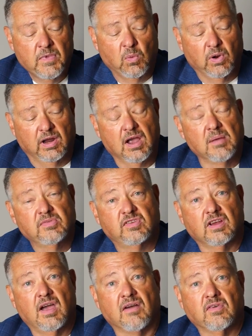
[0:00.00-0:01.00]
When it comes to
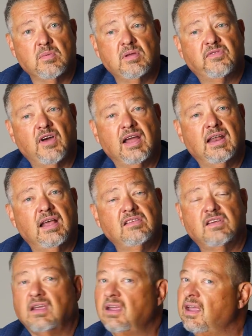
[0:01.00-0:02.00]
government
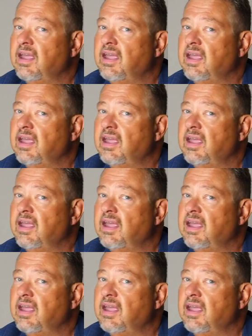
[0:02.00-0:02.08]
financing,